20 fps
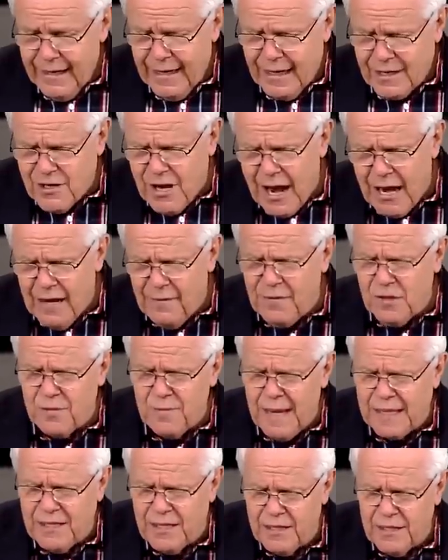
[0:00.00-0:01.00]
Now, the title of this
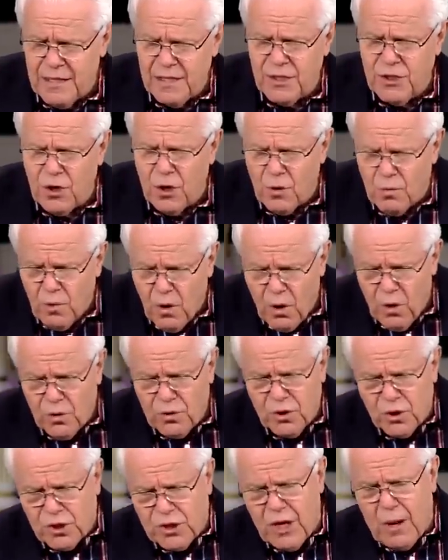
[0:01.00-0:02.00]
message is Your
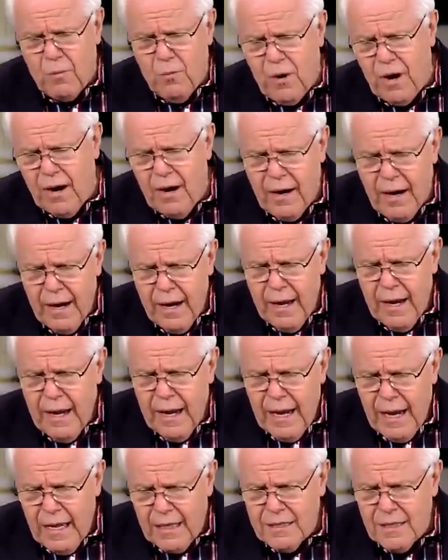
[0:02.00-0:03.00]
Road to Somewhere
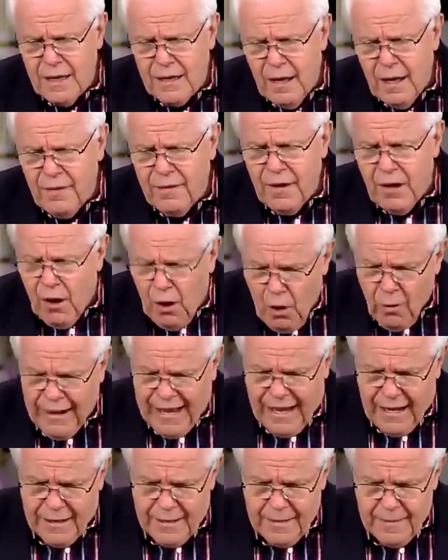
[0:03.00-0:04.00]
Has Another
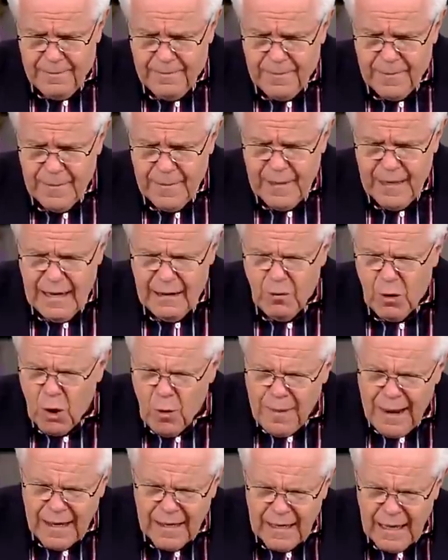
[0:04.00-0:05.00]
on It. And I
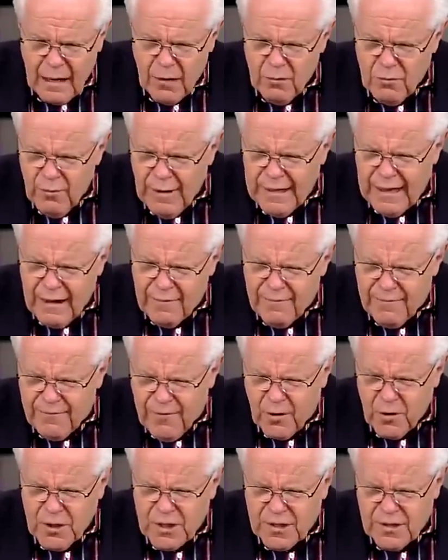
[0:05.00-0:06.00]
want to go back, read that
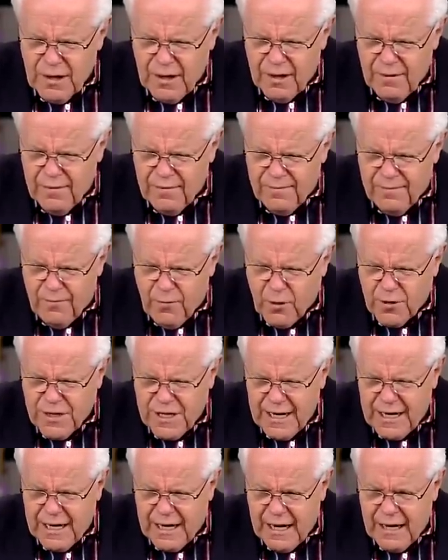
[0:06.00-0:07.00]
verse
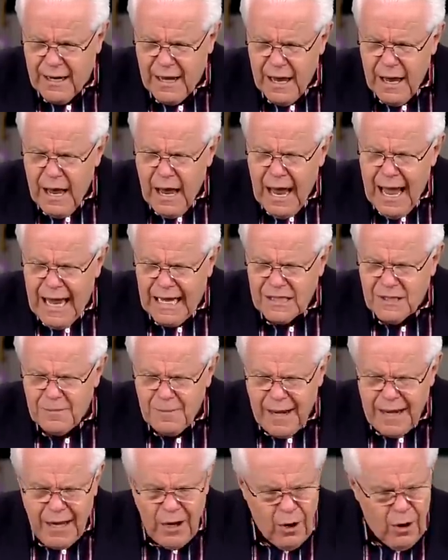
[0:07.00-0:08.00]
14 again. As
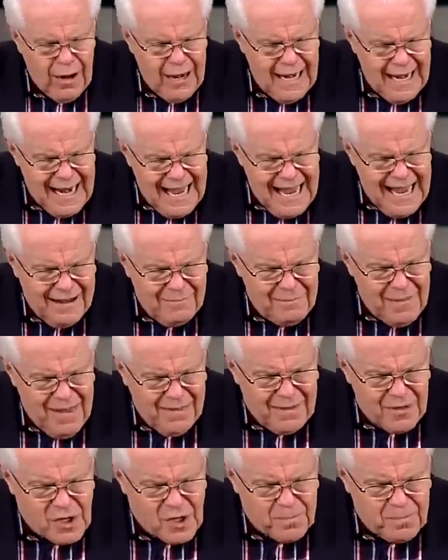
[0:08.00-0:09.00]
many are led
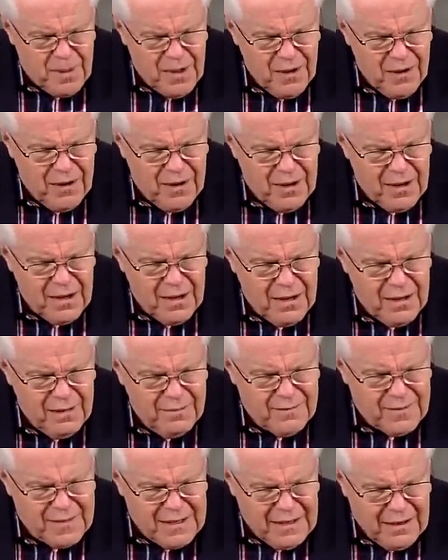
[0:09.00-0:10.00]
by the Spirit
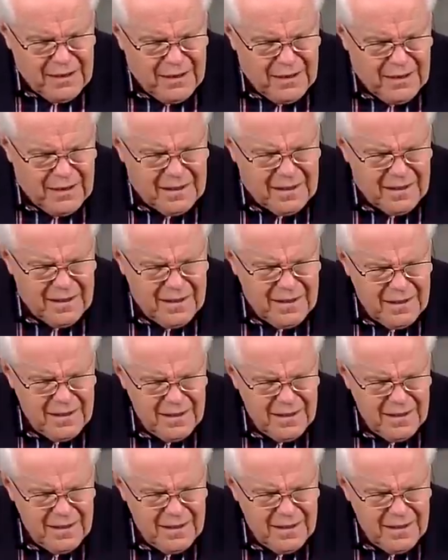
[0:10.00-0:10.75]
of God,